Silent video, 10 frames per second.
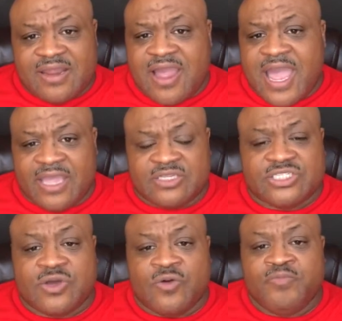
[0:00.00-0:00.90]
All right, and
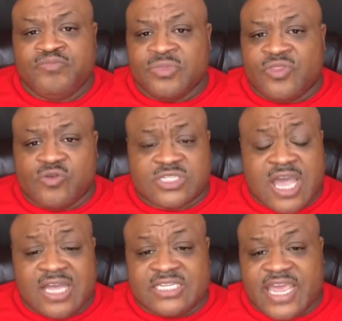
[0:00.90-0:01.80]
so those
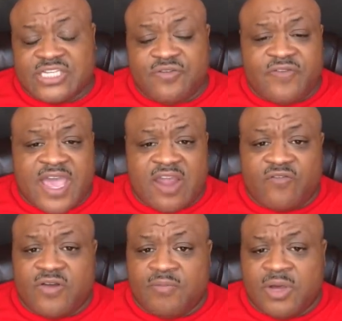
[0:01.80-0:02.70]
contacts you find
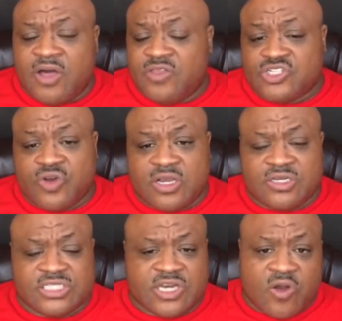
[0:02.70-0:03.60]
from other
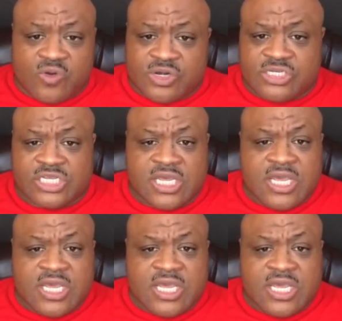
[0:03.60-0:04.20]
truckers and owners